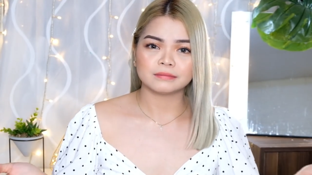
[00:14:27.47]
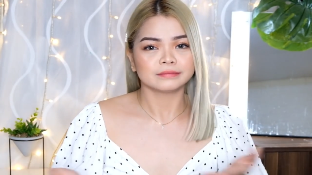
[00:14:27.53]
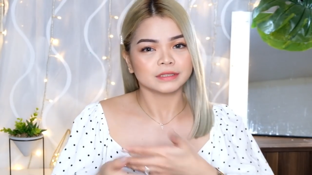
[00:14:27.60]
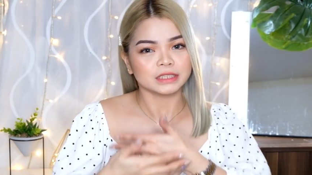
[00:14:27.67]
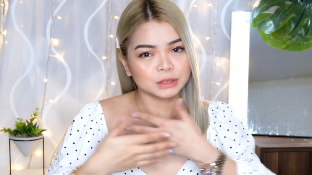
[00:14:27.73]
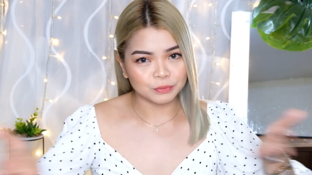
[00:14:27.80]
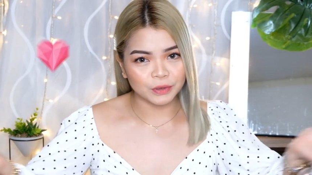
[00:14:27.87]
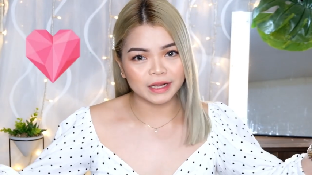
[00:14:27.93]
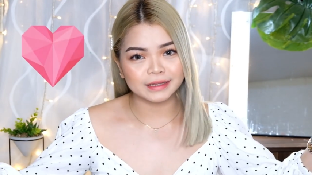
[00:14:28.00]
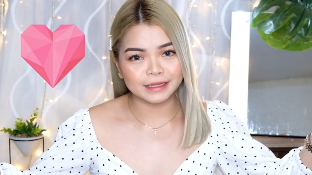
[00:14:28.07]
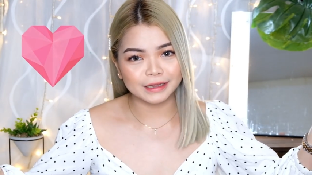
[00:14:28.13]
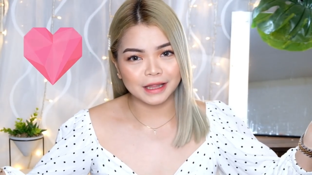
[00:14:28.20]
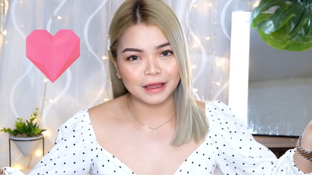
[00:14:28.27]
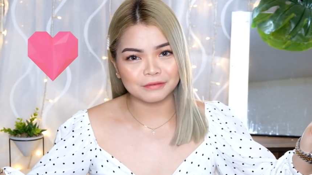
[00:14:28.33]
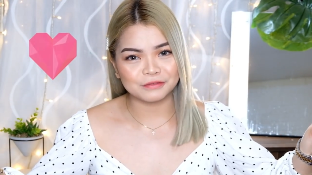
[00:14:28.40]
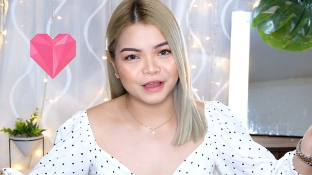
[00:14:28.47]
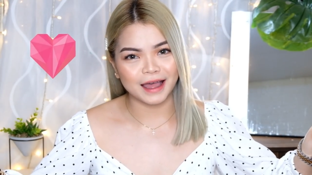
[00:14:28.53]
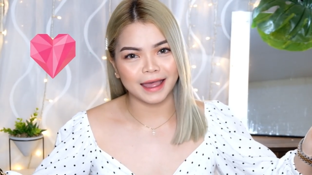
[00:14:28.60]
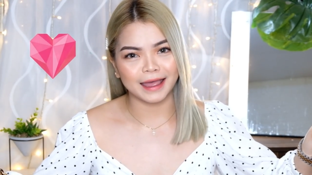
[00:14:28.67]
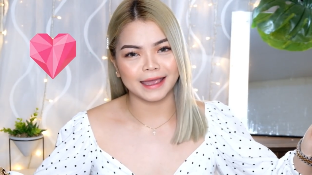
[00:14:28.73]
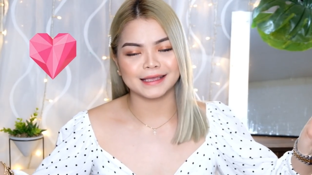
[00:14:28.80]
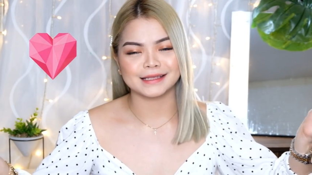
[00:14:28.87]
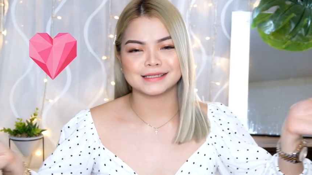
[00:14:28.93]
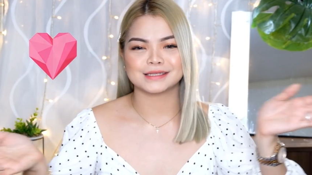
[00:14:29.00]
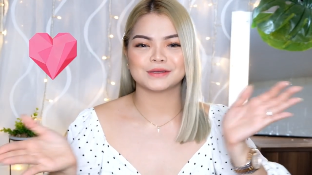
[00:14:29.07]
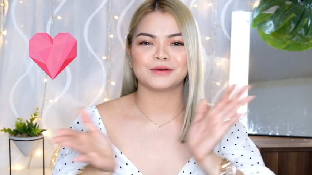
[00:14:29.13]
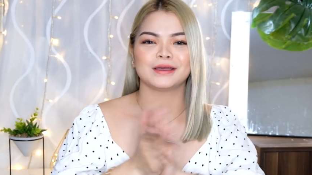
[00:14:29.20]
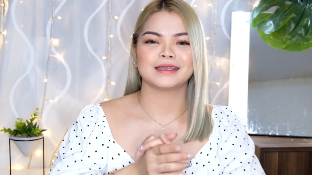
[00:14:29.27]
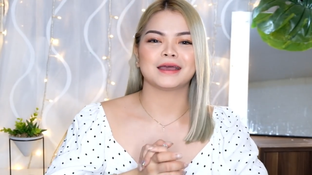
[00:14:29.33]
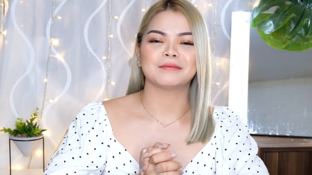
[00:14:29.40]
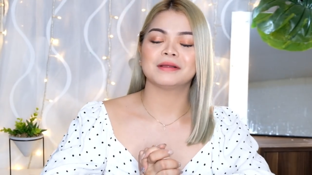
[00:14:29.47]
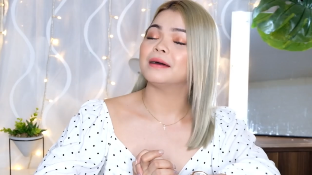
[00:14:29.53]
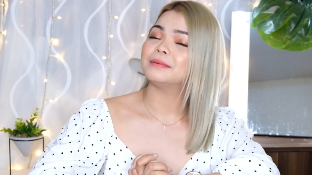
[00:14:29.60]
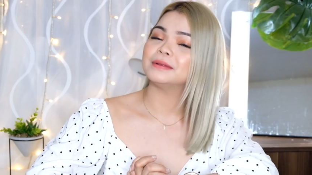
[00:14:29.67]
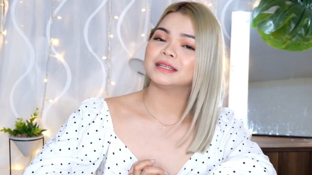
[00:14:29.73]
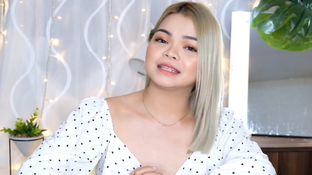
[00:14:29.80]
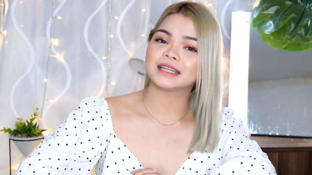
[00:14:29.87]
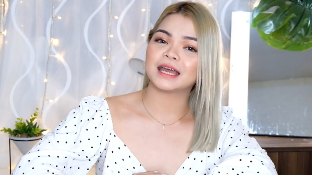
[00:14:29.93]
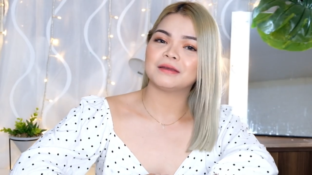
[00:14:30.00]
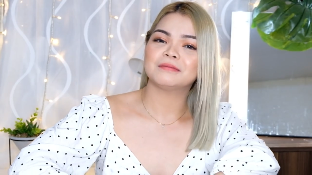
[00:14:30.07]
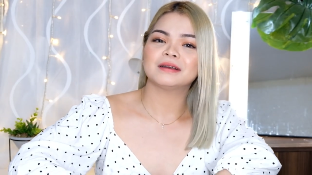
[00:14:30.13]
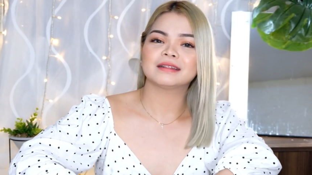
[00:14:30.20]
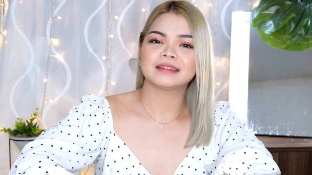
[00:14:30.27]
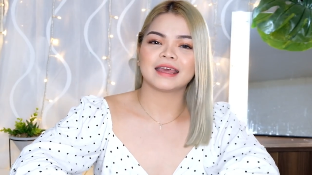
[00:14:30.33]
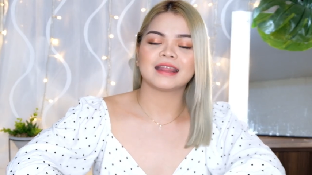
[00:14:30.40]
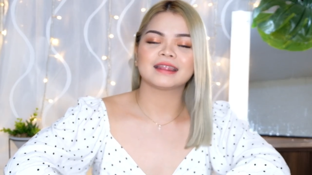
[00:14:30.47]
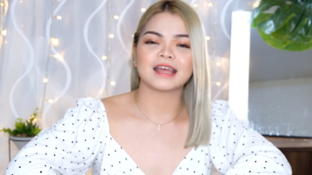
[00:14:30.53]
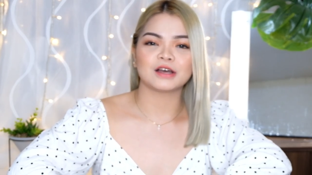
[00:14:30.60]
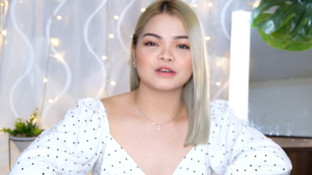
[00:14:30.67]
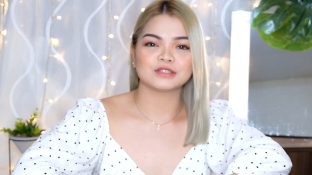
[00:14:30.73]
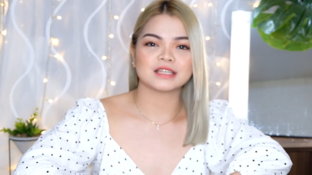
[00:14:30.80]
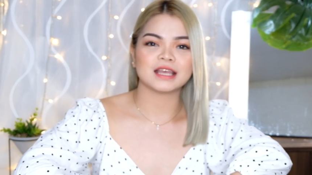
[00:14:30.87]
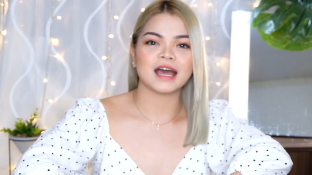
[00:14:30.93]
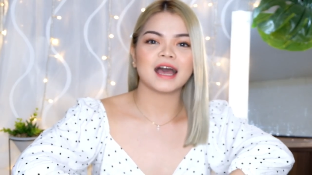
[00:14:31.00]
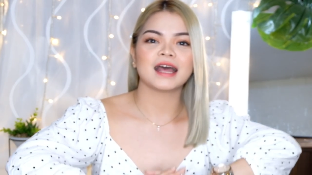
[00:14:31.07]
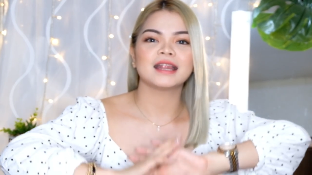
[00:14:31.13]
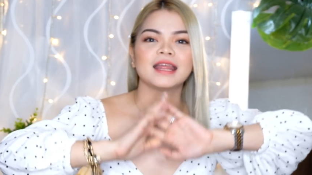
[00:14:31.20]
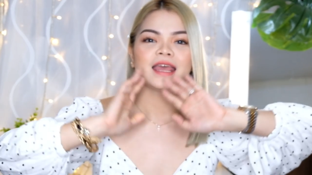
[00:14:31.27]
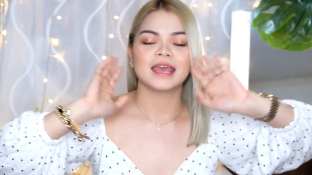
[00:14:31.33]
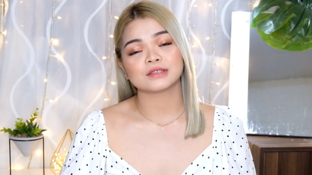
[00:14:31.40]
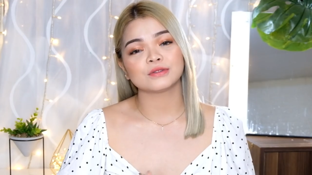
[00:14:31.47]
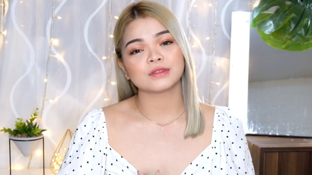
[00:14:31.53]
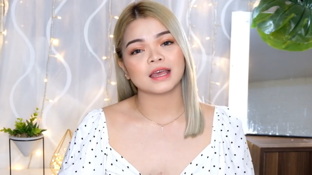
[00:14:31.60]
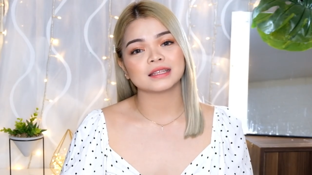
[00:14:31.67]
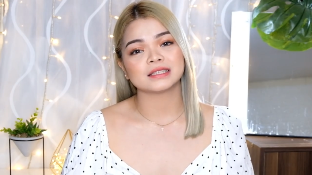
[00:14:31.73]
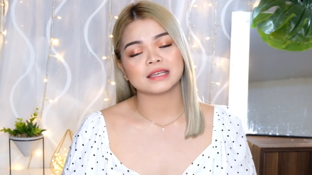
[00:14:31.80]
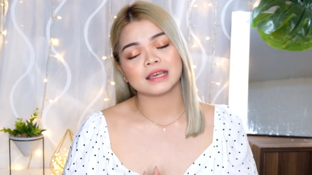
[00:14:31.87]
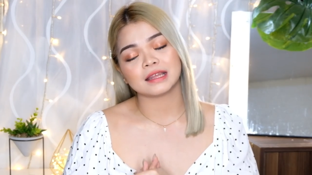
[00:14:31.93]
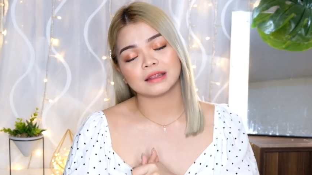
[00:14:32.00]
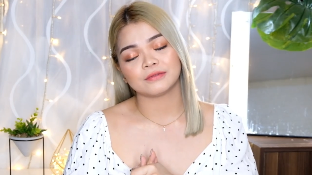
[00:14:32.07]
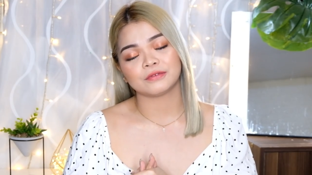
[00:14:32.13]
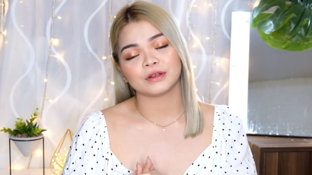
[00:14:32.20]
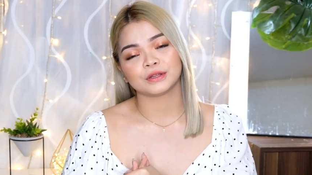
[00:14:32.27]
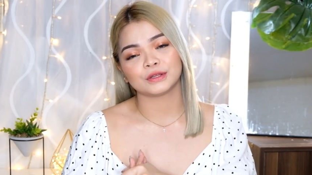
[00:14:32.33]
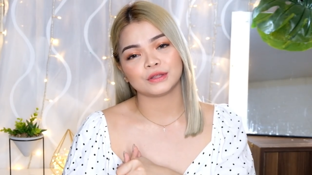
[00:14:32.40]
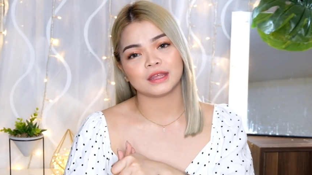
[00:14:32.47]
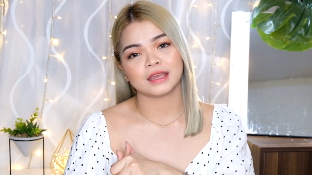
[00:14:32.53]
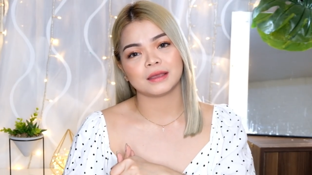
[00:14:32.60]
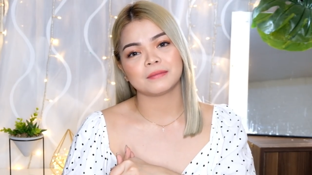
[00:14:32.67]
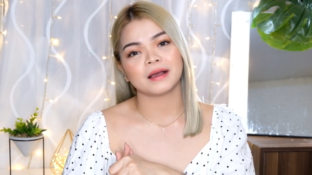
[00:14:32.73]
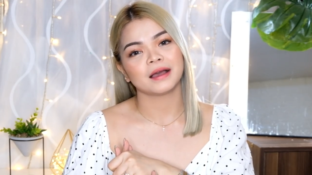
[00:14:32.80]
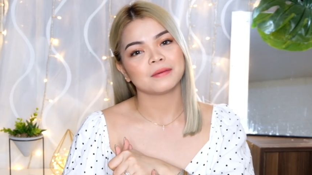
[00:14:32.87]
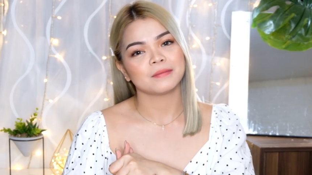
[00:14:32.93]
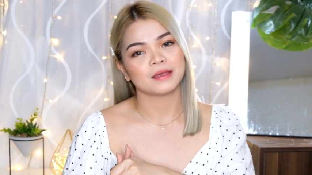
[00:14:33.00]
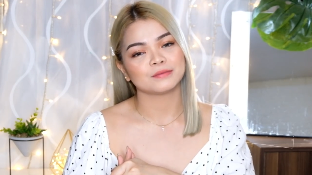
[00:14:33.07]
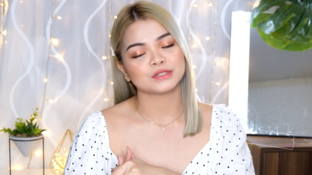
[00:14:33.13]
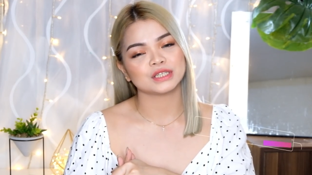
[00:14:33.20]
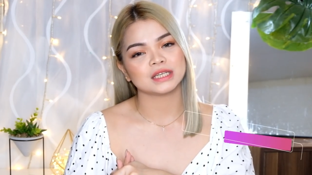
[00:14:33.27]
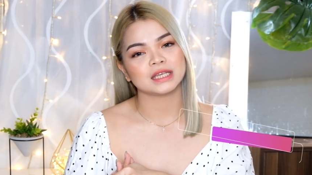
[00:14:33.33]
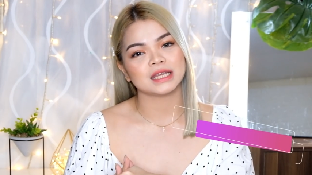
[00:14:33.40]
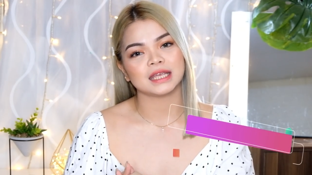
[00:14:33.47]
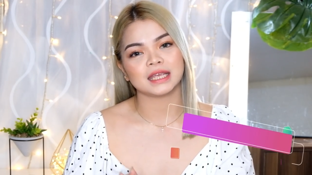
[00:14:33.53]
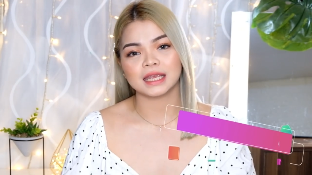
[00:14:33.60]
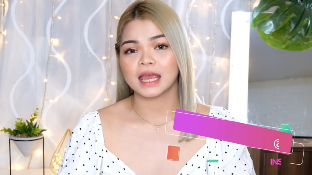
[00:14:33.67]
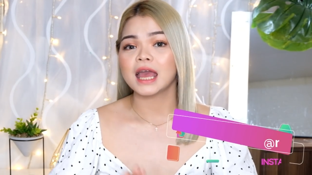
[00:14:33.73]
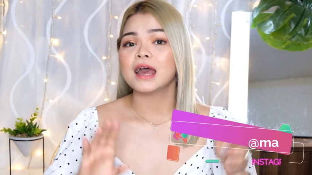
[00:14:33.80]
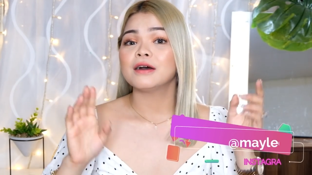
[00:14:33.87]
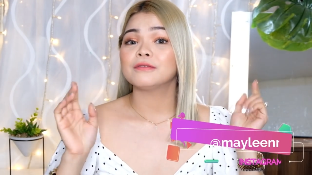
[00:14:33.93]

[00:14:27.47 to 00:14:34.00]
Spread the love, guys. So, ayan, malapit na tayo mag 10,000. So, that's it for today, mga memshy.